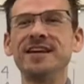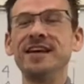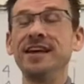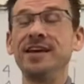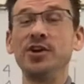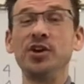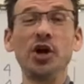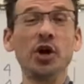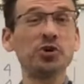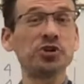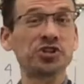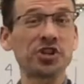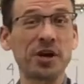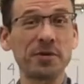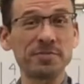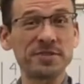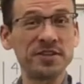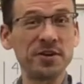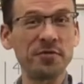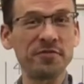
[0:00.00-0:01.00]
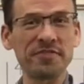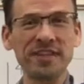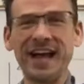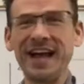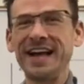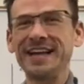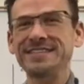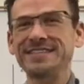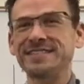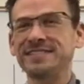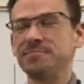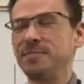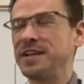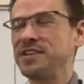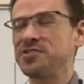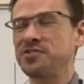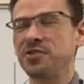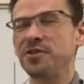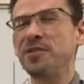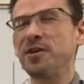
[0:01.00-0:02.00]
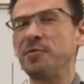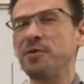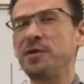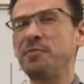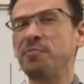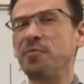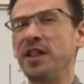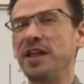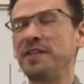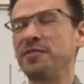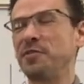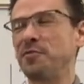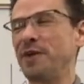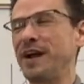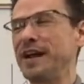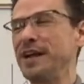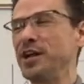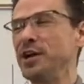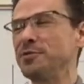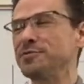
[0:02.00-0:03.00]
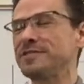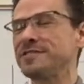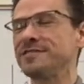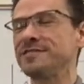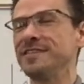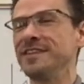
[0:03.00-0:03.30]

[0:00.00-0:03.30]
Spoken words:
no sharps, no flats, make sure that we play in the right notes.